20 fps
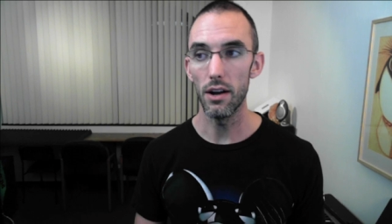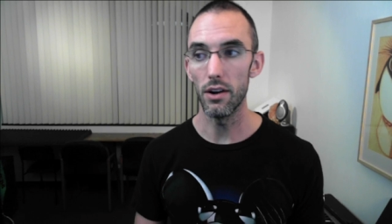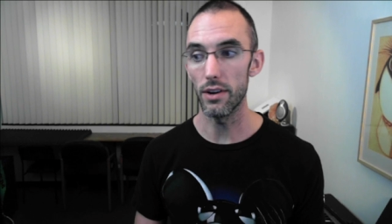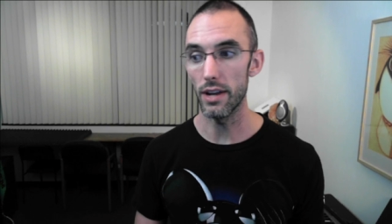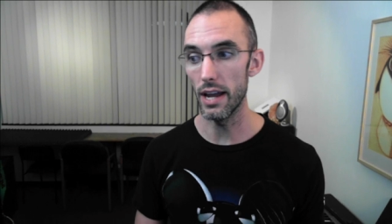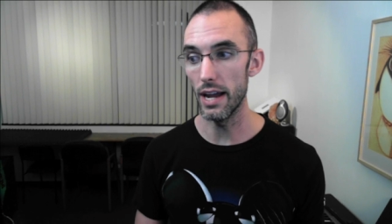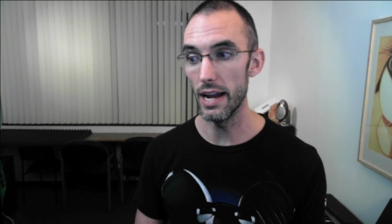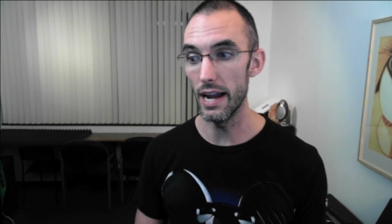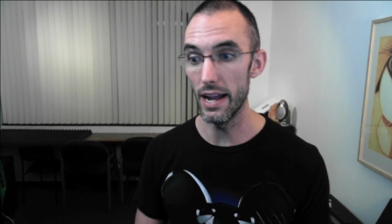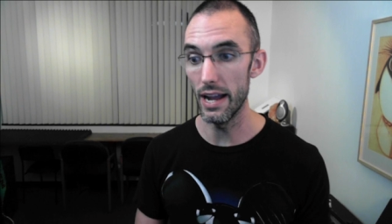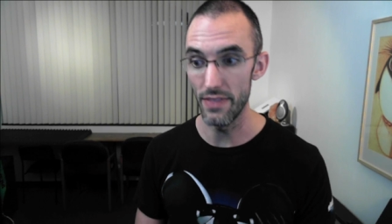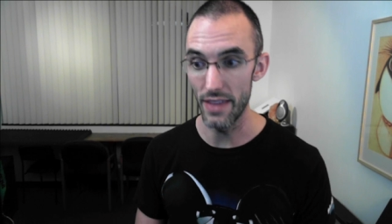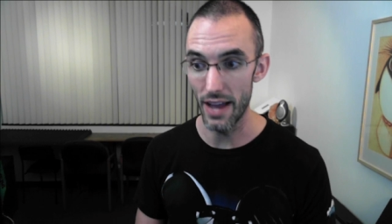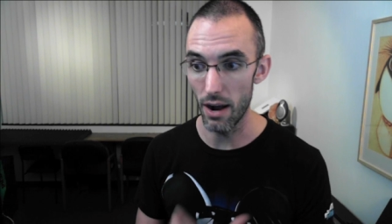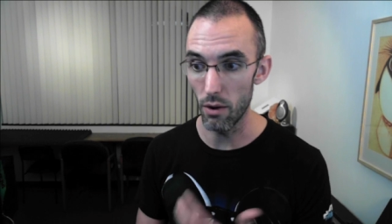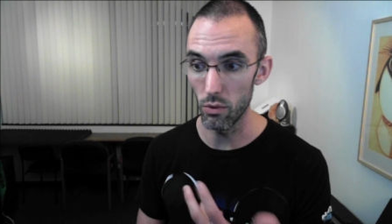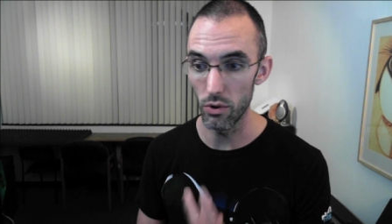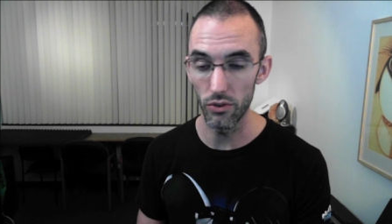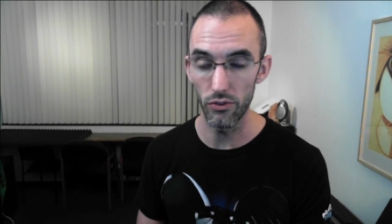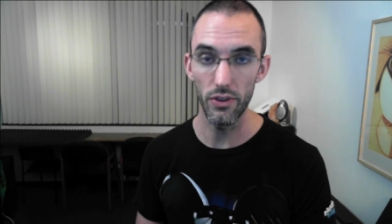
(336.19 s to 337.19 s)
okay and
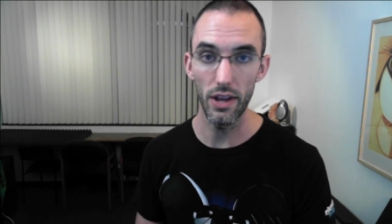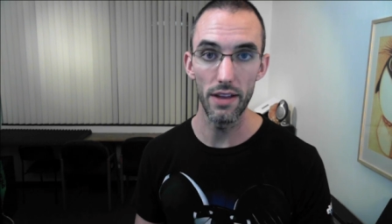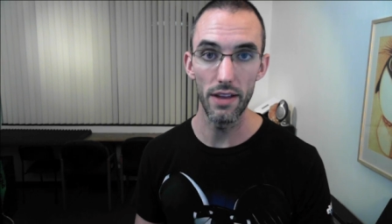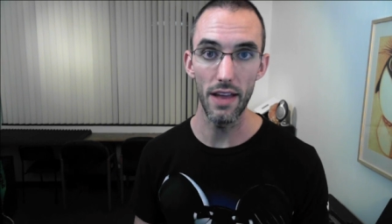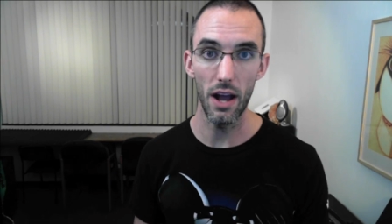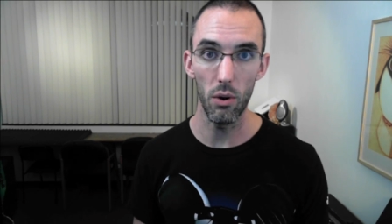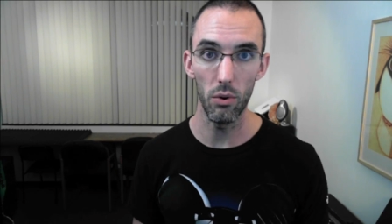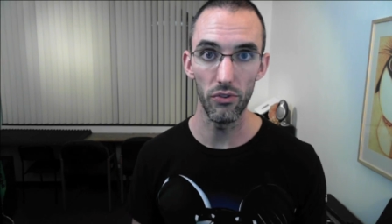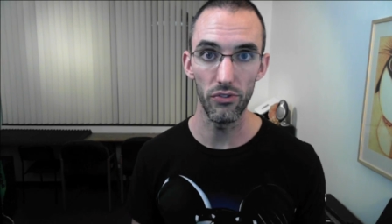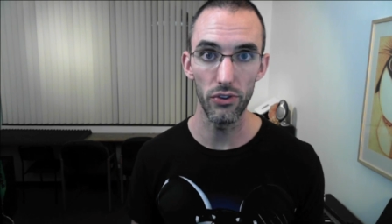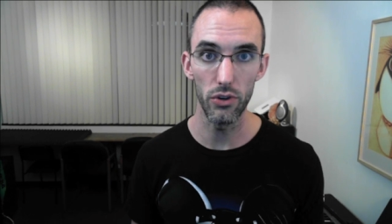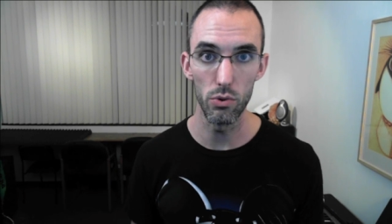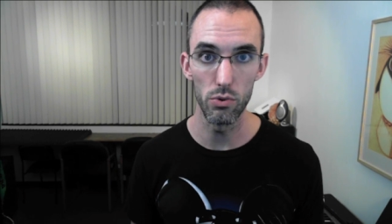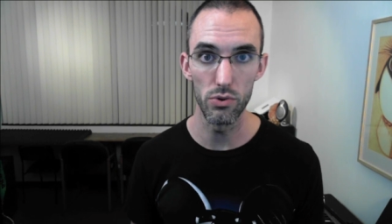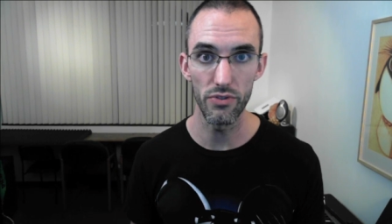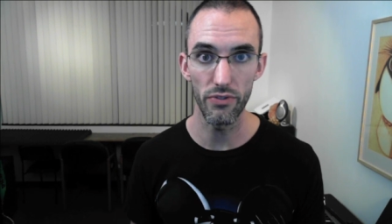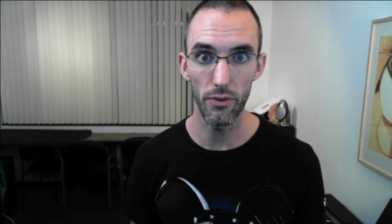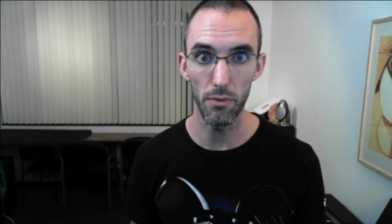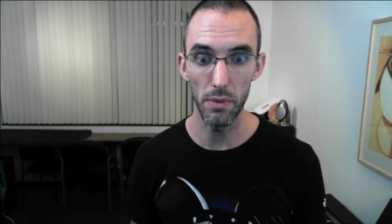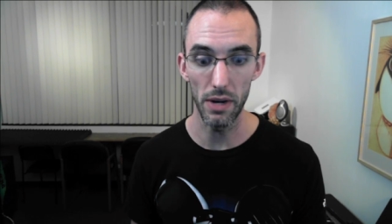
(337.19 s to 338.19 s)
that was and that was
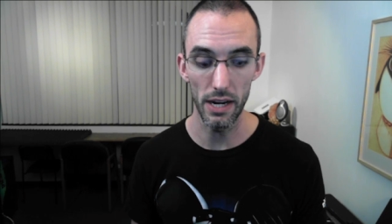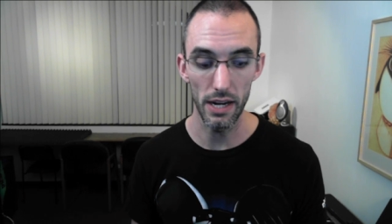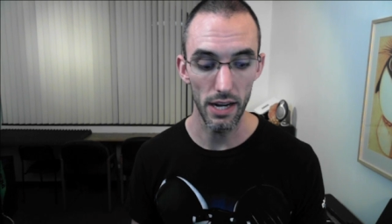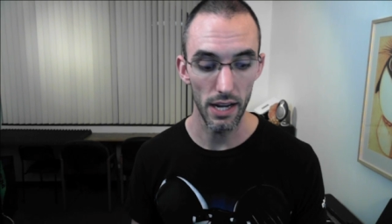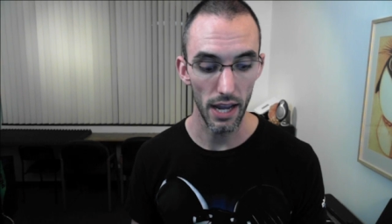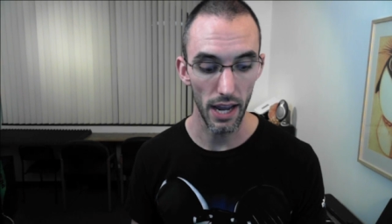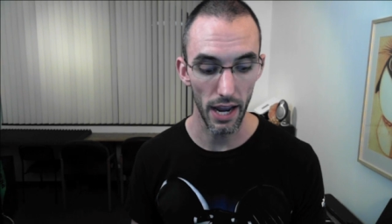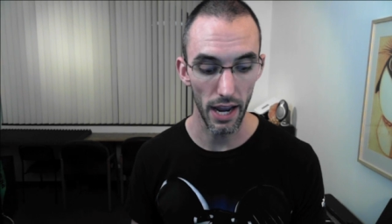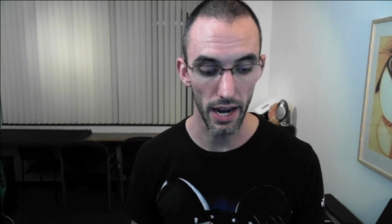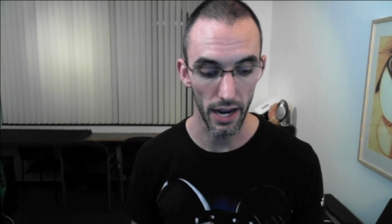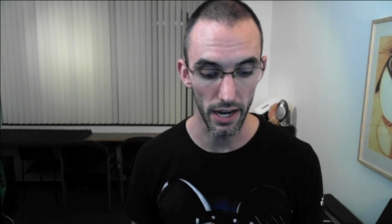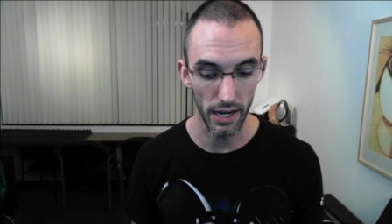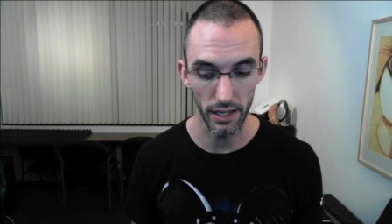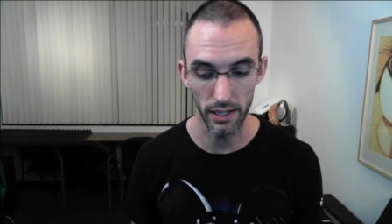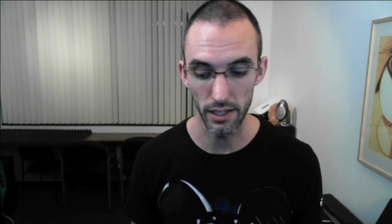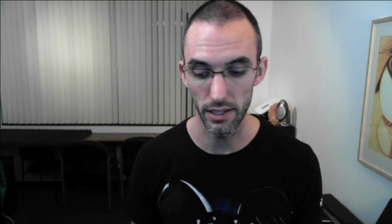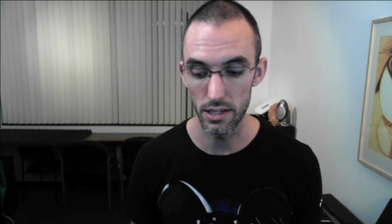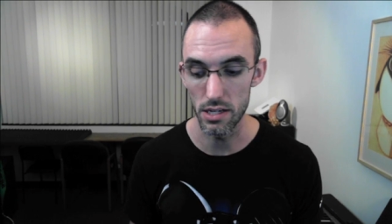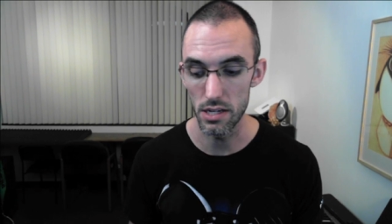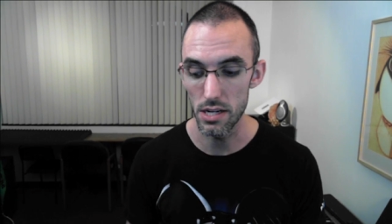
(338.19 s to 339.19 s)
huge for me
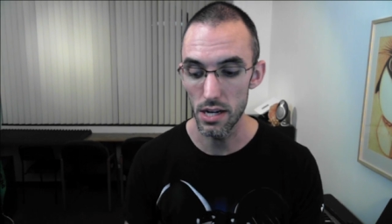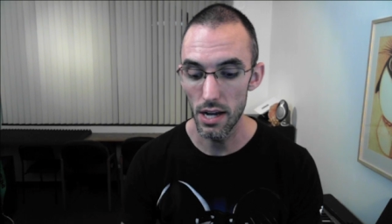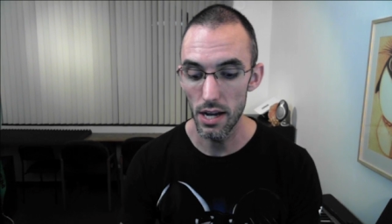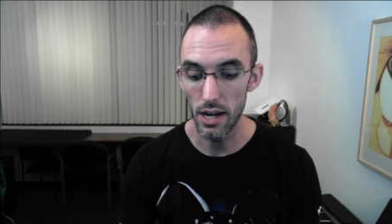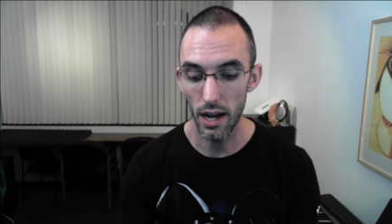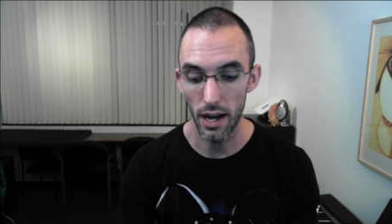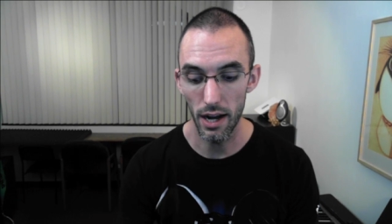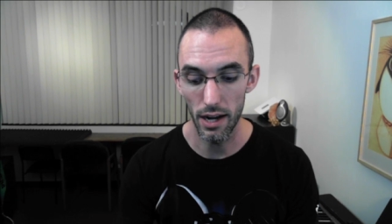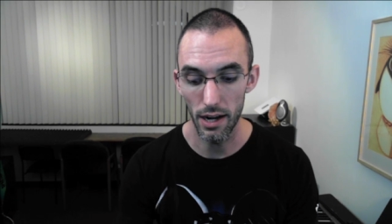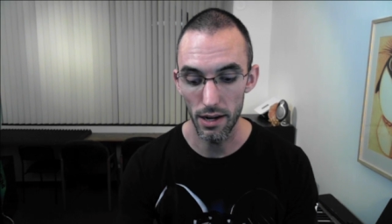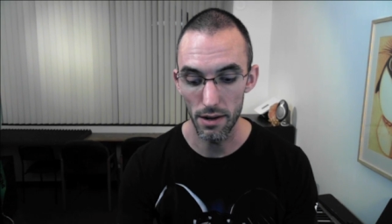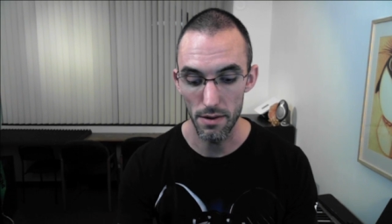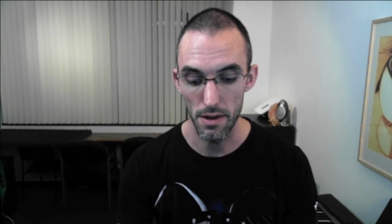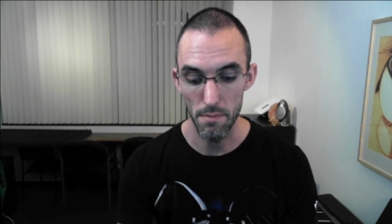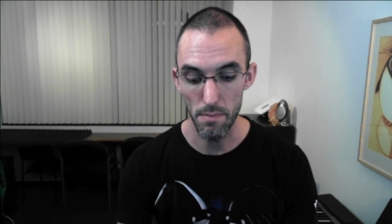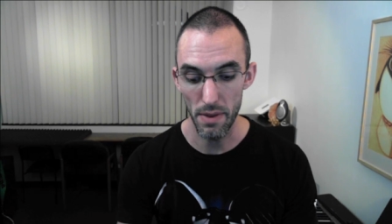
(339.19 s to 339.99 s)
and uh,